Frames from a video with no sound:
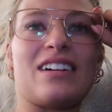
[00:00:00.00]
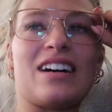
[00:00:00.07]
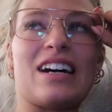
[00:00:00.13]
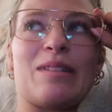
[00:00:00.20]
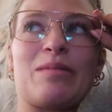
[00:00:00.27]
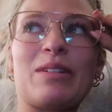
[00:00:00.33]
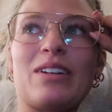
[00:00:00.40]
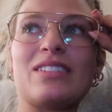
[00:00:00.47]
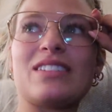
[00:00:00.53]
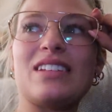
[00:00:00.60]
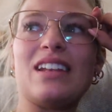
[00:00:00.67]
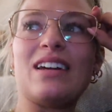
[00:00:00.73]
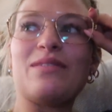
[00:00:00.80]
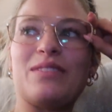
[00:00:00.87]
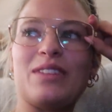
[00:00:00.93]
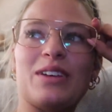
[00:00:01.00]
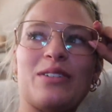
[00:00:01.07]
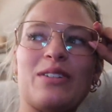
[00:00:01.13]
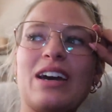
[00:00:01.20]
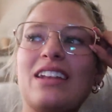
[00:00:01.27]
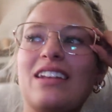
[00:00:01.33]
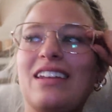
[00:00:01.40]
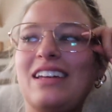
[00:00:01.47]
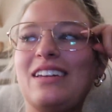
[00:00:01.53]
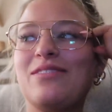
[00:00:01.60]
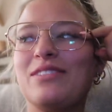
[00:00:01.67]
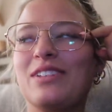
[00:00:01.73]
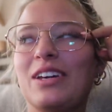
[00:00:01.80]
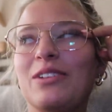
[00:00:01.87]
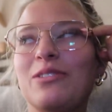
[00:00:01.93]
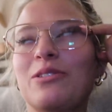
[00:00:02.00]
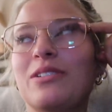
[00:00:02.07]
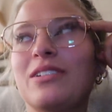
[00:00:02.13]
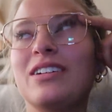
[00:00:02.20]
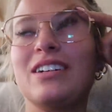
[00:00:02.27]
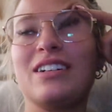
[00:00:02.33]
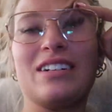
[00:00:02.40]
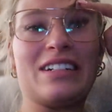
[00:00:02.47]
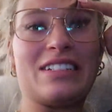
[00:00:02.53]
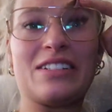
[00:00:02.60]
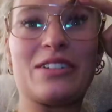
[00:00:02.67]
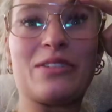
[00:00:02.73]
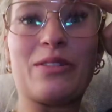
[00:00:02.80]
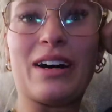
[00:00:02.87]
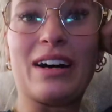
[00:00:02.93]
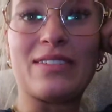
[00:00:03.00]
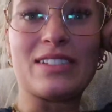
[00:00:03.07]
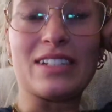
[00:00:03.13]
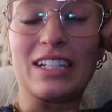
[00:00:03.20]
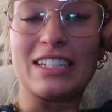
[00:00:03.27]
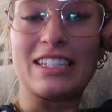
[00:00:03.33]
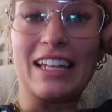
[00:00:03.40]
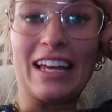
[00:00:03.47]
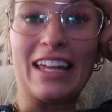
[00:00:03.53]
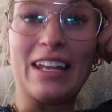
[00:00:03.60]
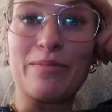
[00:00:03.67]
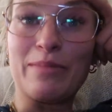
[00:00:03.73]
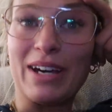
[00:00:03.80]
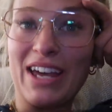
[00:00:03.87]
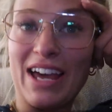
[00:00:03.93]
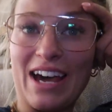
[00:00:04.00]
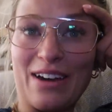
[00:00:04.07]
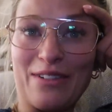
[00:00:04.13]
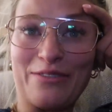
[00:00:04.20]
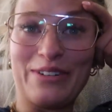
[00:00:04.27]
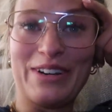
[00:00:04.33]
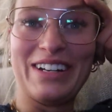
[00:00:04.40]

I'm going to love you and leave you. I don't know why I've started saying it, but I have.